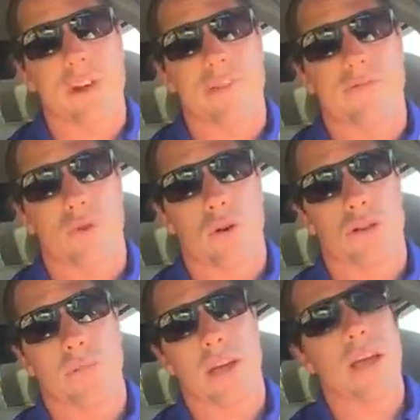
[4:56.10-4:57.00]

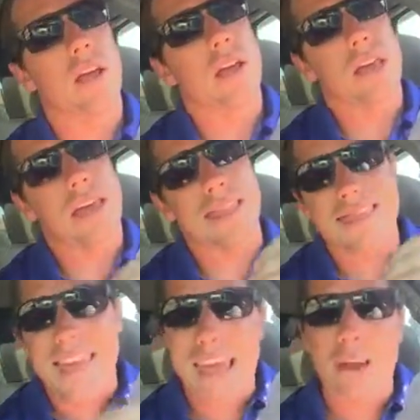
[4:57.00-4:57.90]
reinforcement.
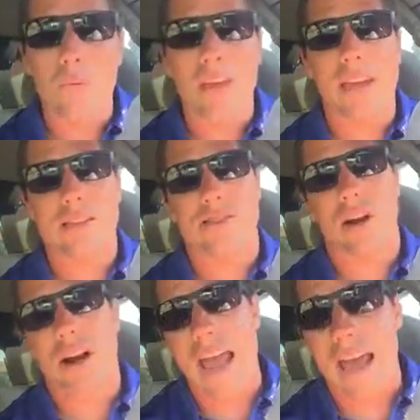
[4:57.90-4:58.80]
And then we can
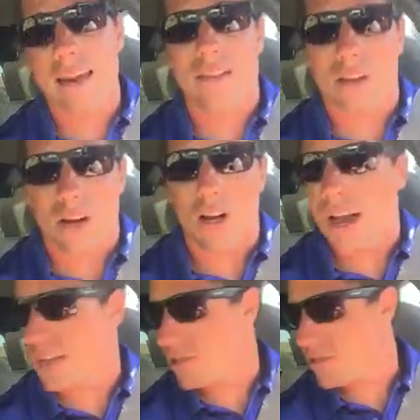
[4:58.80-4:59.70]
start adding the
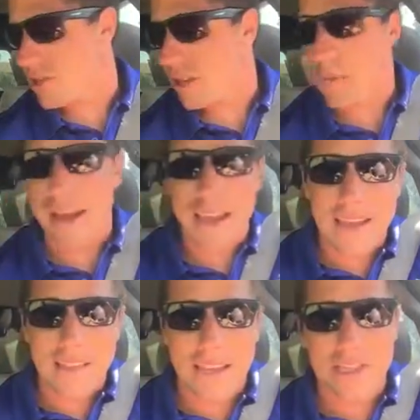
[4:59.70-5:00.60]
corrections. Like my
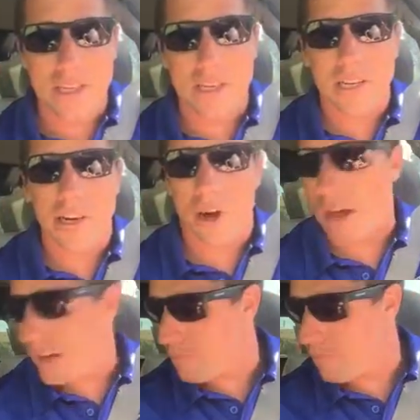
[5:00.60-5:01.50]
guy Legend, you know,
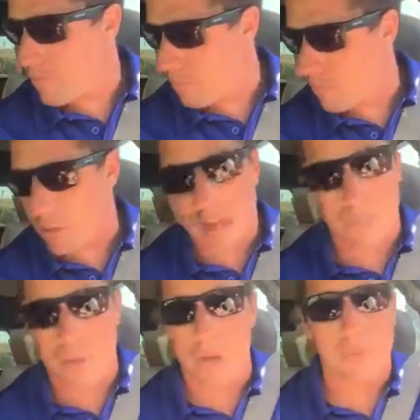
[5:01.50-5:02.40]
I'm being a
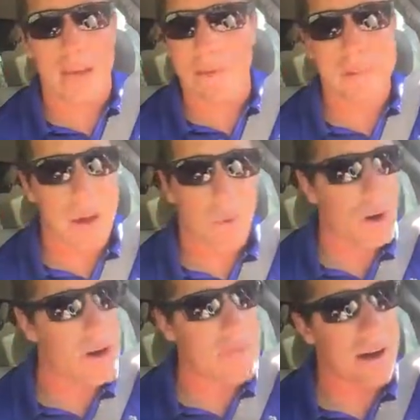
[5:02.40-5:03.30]
puppy, I'm not
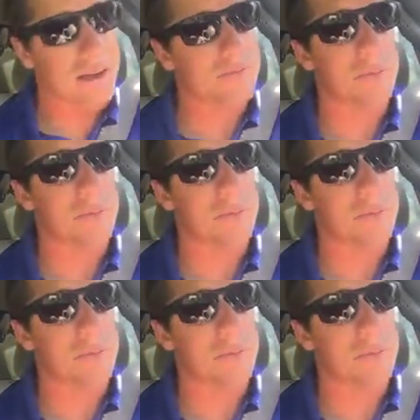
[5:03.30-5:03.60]
worried about his